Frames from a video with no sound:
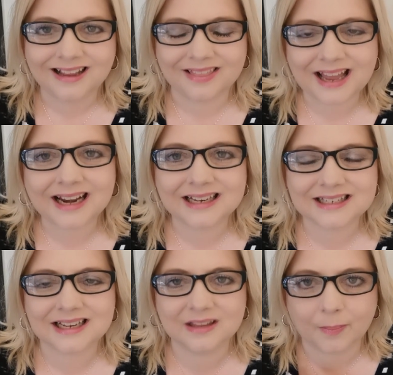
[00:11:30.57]
That is
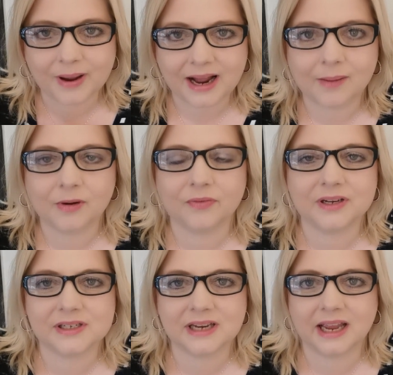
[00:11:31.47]
in the palm of
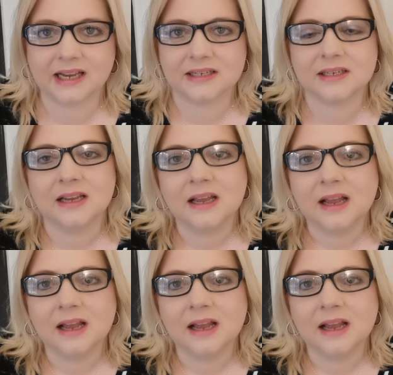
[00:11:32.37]
his hands.